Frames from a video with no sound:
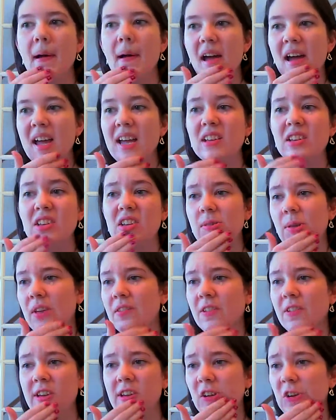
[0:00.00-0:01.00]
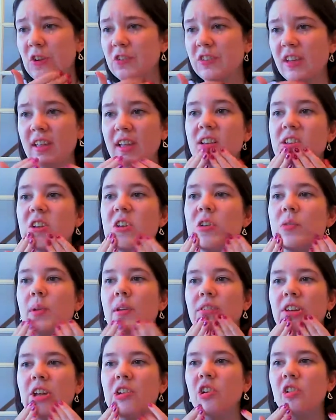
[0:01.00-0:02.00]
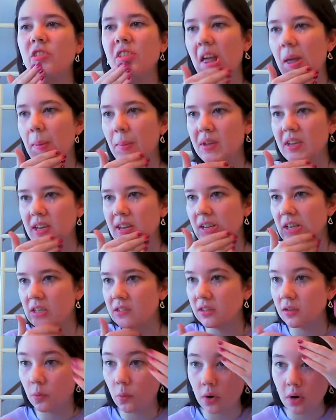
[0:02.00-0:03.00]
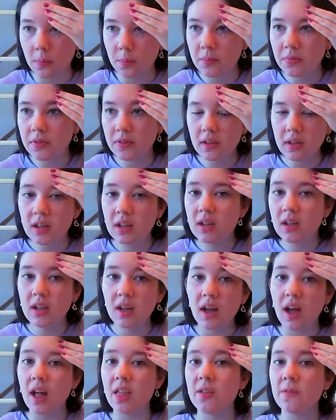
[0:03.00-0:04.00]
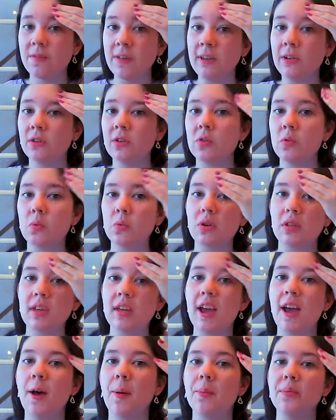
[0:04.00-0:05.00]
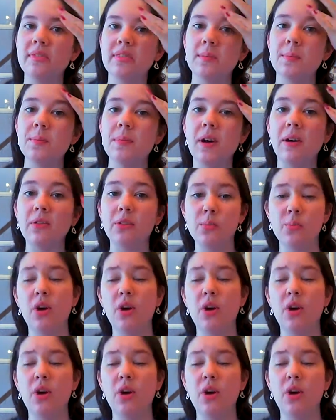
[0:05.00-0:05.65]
I just use my fingers. I like to use my fingers a lot because the warmth of the fingers really helps melt the